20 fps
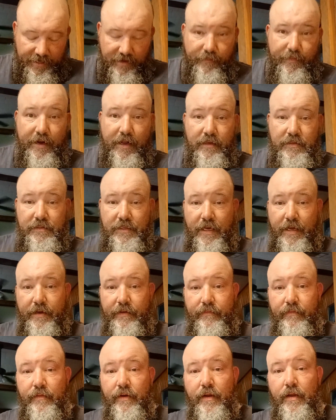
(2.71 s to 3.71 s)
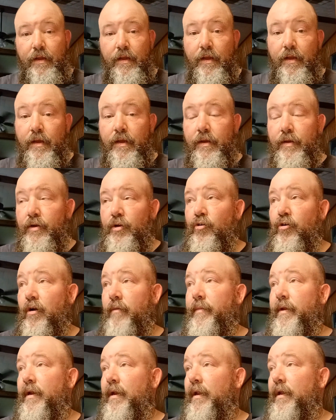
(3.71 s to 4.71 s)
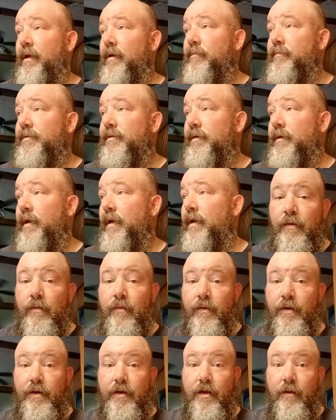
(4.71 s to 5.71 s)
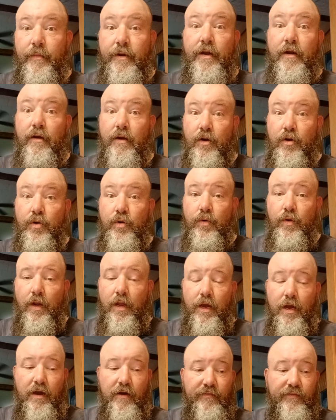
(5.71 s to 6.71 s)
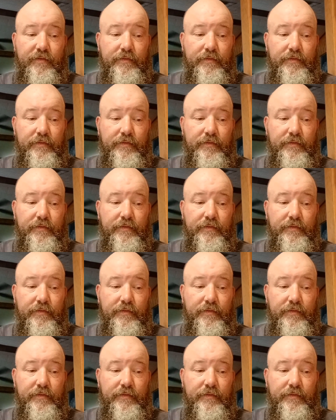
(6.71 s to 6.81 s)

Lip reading: I've been outside trimming limbs and wanted to come in here and cool off.